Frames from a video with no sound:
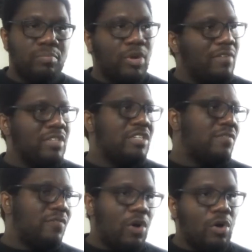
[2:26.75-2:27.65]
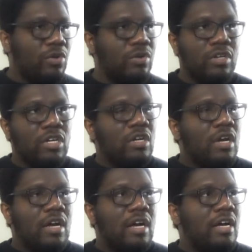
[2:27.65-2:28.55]
Bravely Default, or
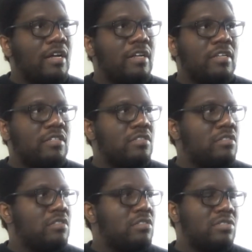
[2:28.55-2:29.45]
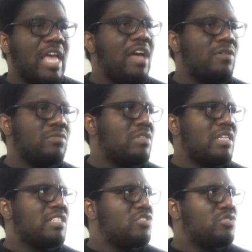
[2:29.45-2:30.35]
Tales of